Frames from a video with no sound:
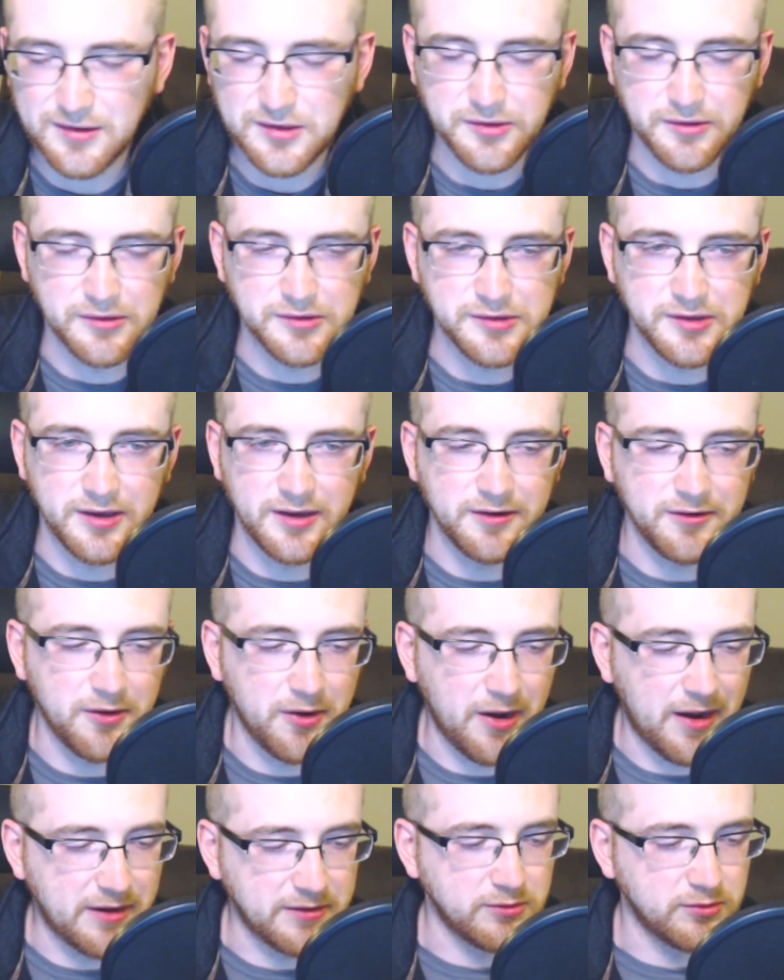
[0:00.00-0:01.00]
Seriously, I don't
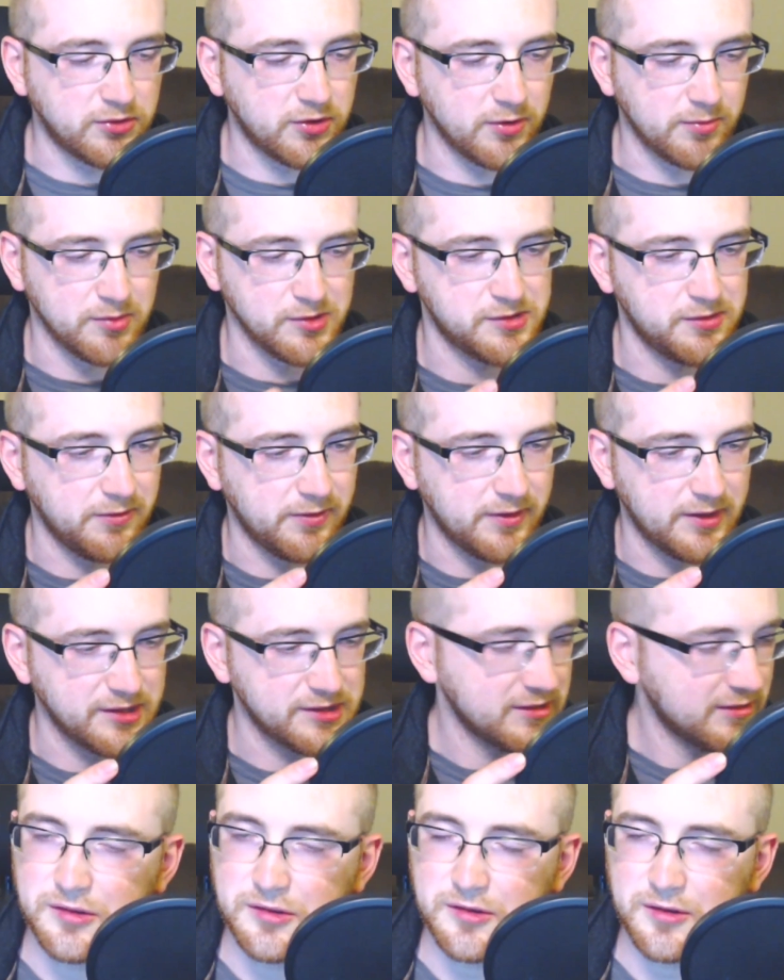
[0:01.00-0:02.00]
know how YouTubers do this.